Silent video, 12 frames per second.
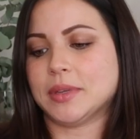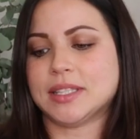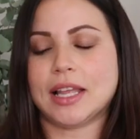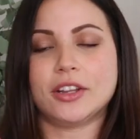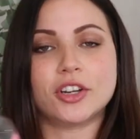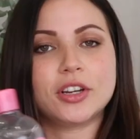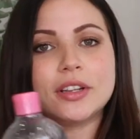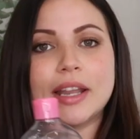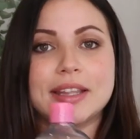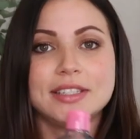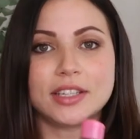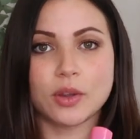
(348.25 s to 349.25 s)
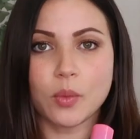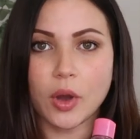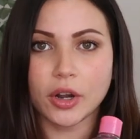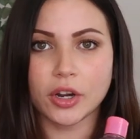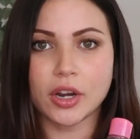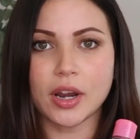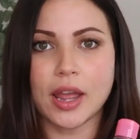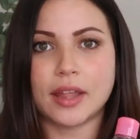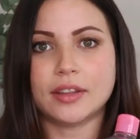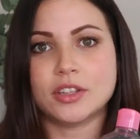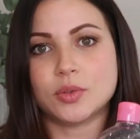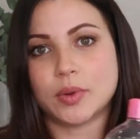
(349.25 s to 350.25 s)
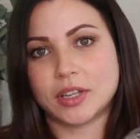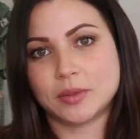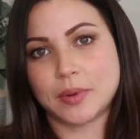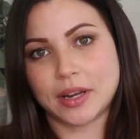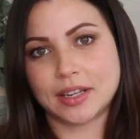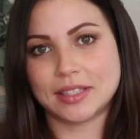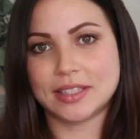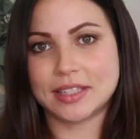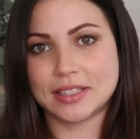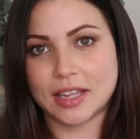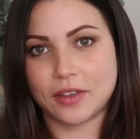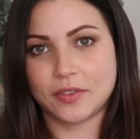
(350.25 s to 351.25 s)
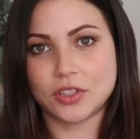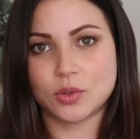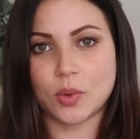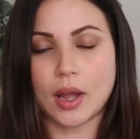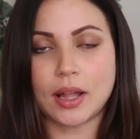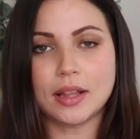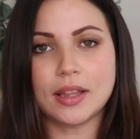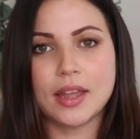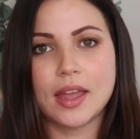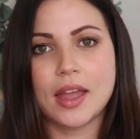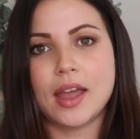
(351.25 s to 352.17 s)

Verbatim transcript: Micellar Cleansing Water and this one is pregnancy safe as well